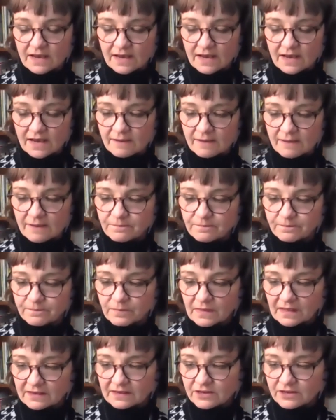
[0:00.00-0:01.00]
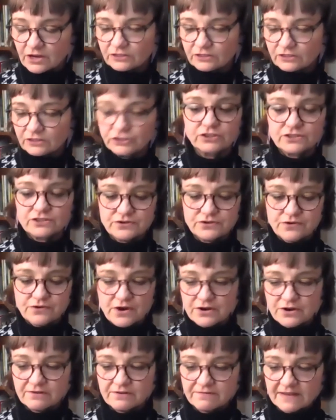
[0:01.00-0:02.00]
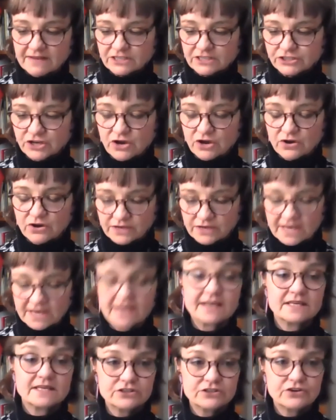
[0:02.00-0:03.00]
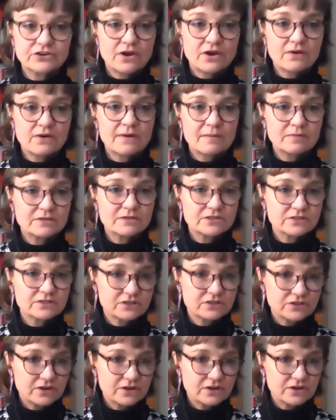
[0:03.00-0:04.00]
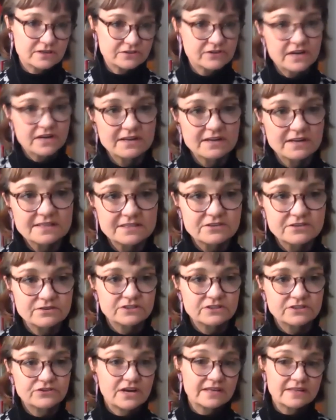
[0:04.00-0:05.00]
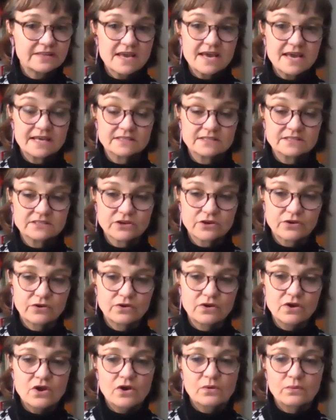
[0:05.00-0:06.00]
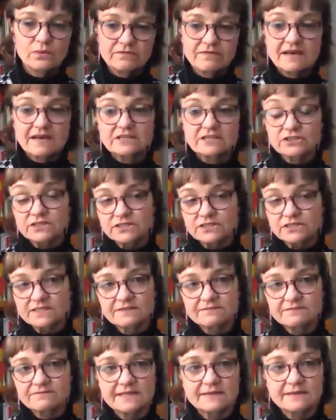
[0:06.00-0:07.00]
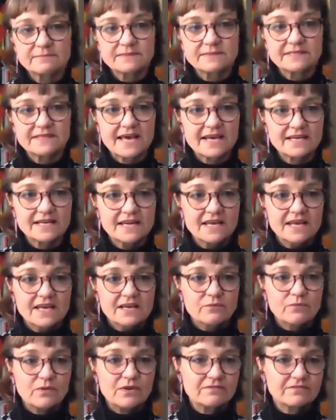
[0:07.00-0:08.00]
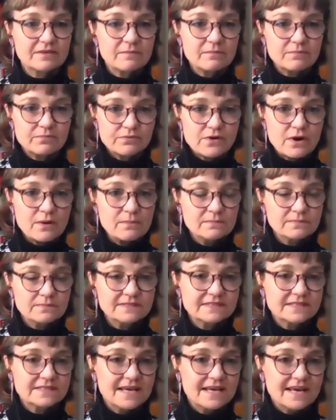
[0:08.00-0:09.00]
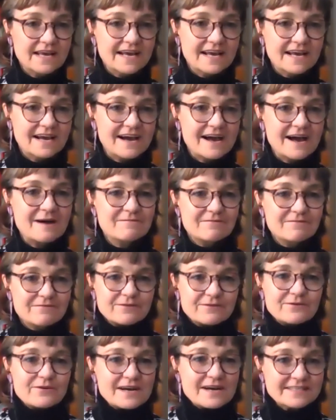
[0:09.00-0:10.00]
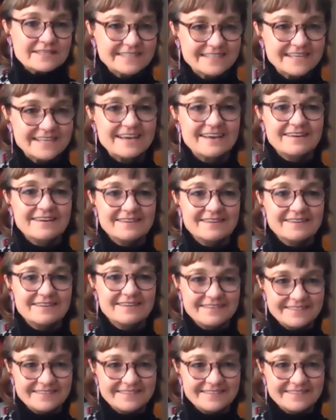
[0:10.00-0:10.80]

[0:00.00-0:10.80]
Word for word: um, you know, choose your own adventure on getting to know Aboriginal and Torres Strait Islander Australia. And so we've actually just flipped that with some prompts um, for us to